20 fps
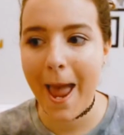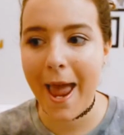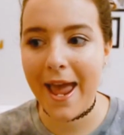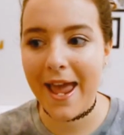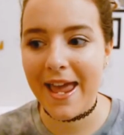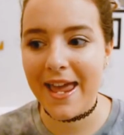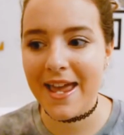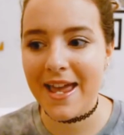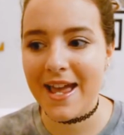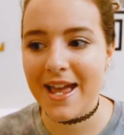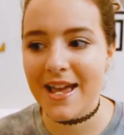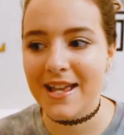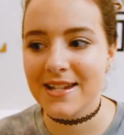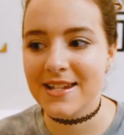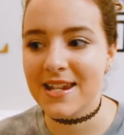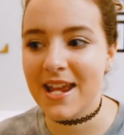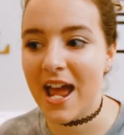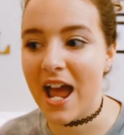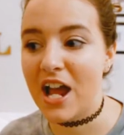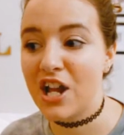And
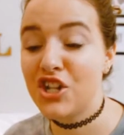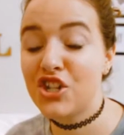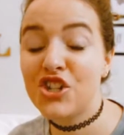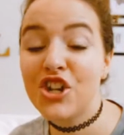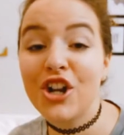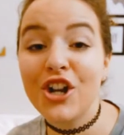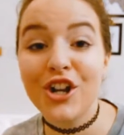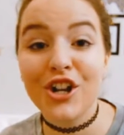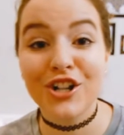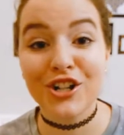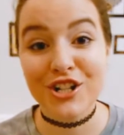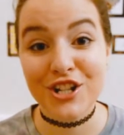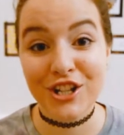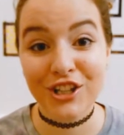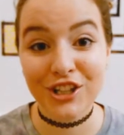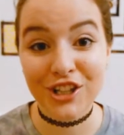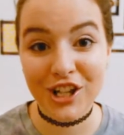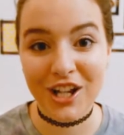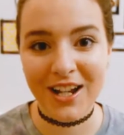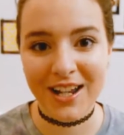I turn to
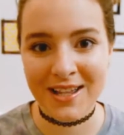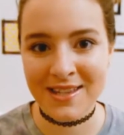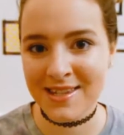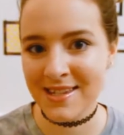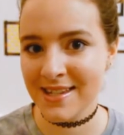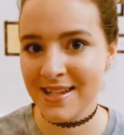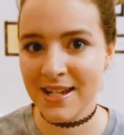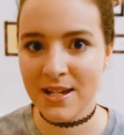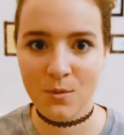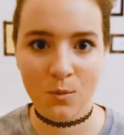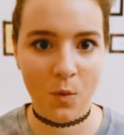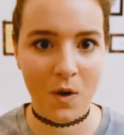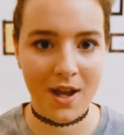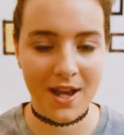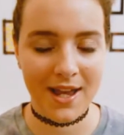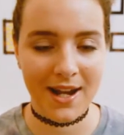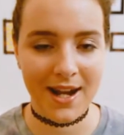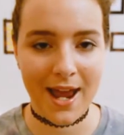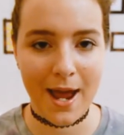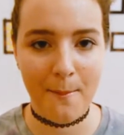look and see what
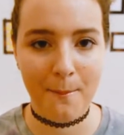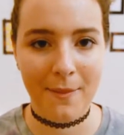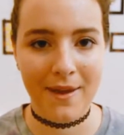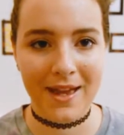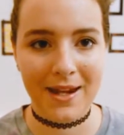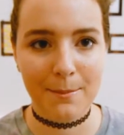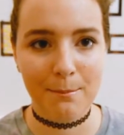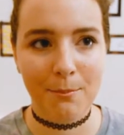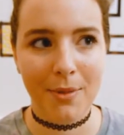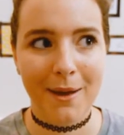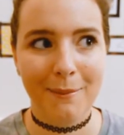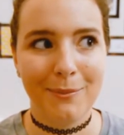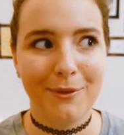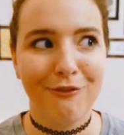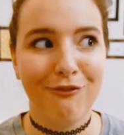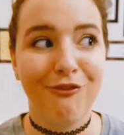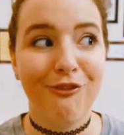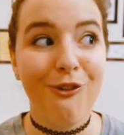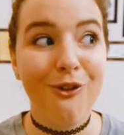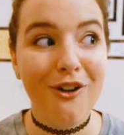had happened, but
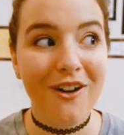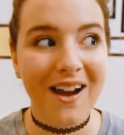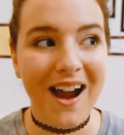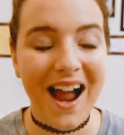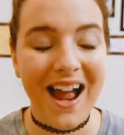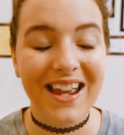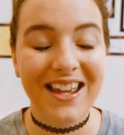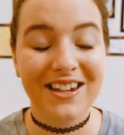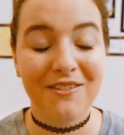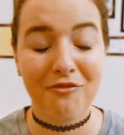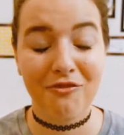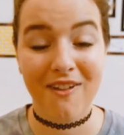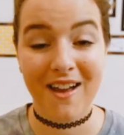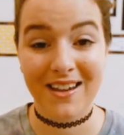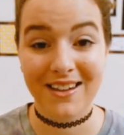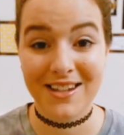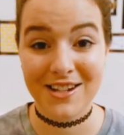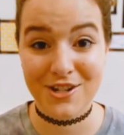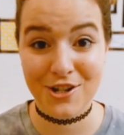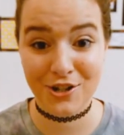before I can
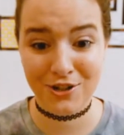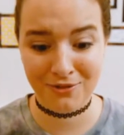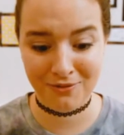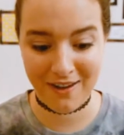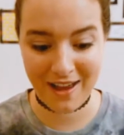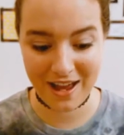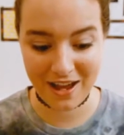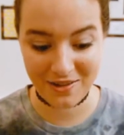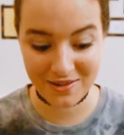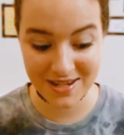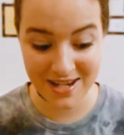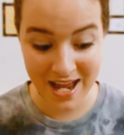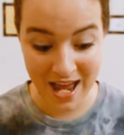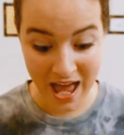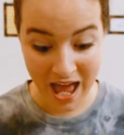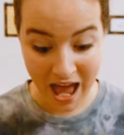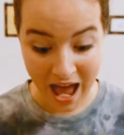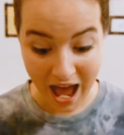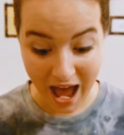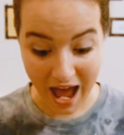finally turn around,
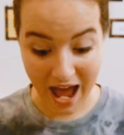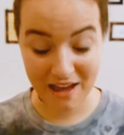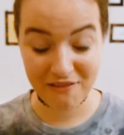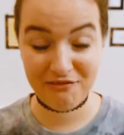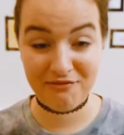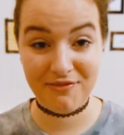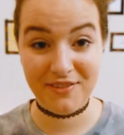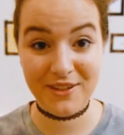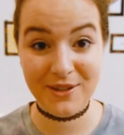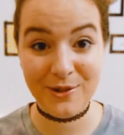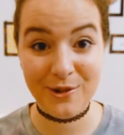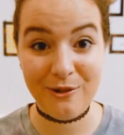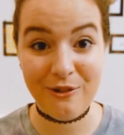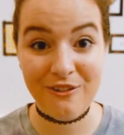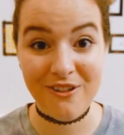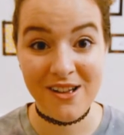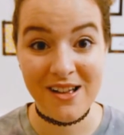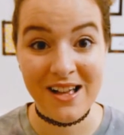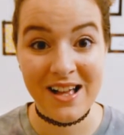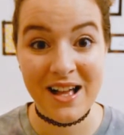I
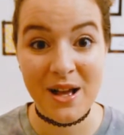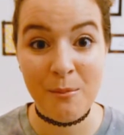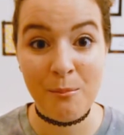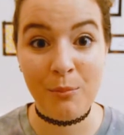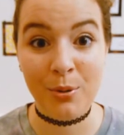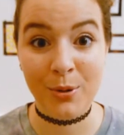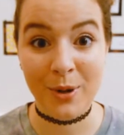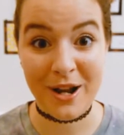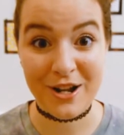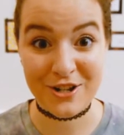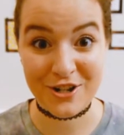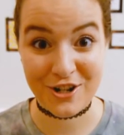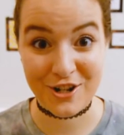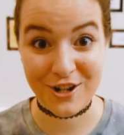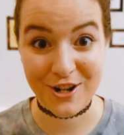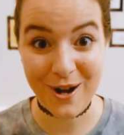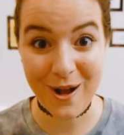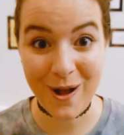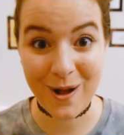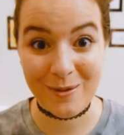feel
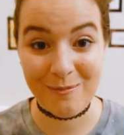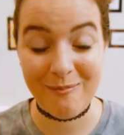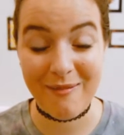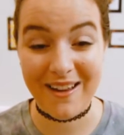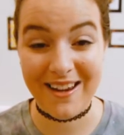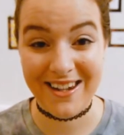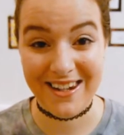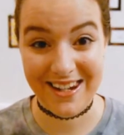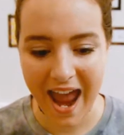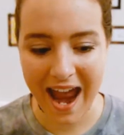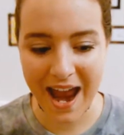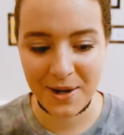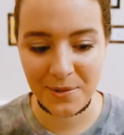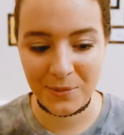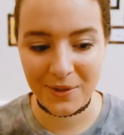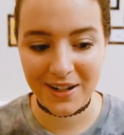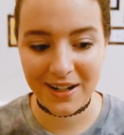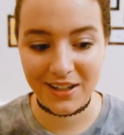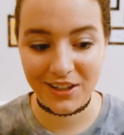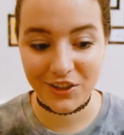pressure on my knee. And
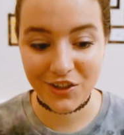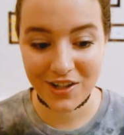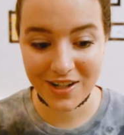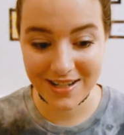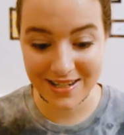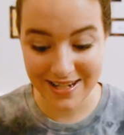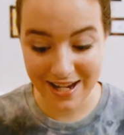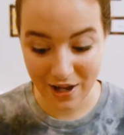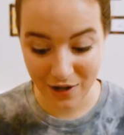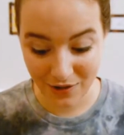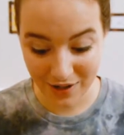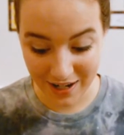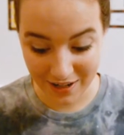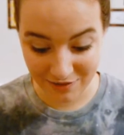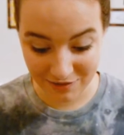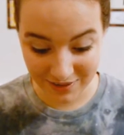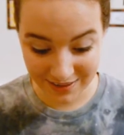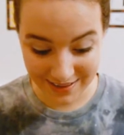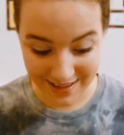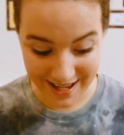when I look down, I
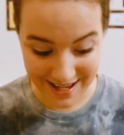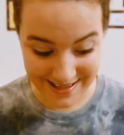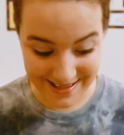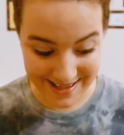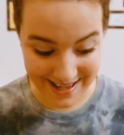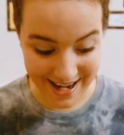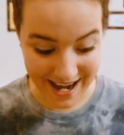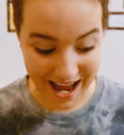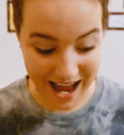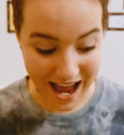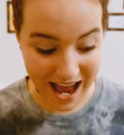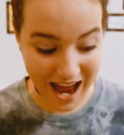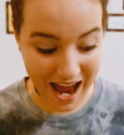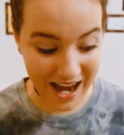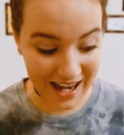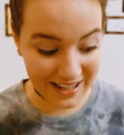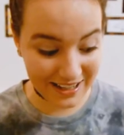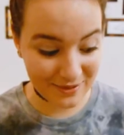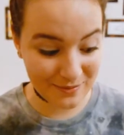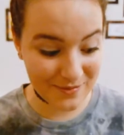realize that
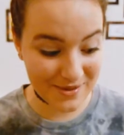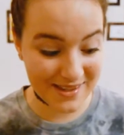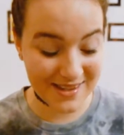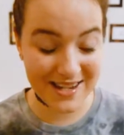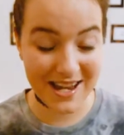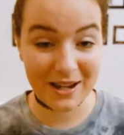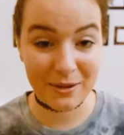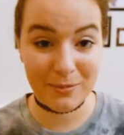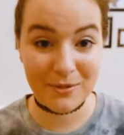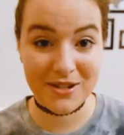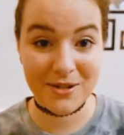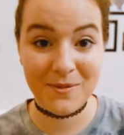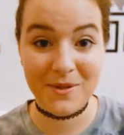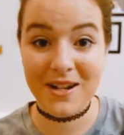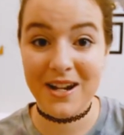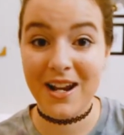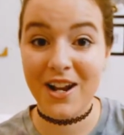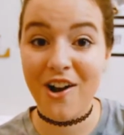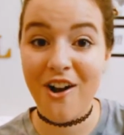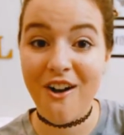I am stuck between
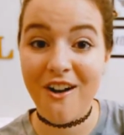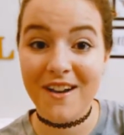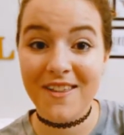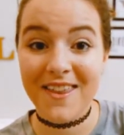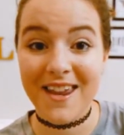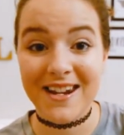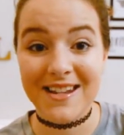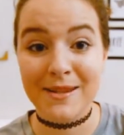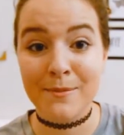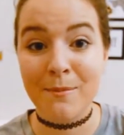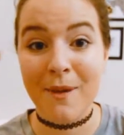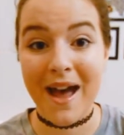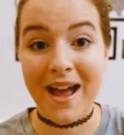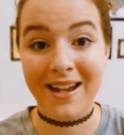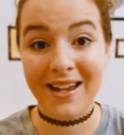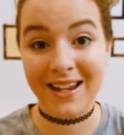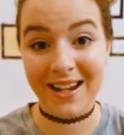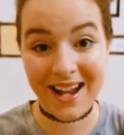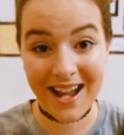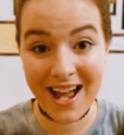a car that is
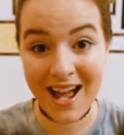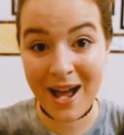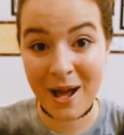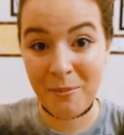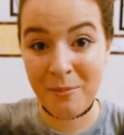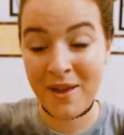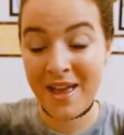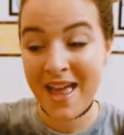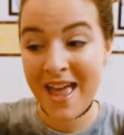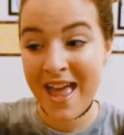backing up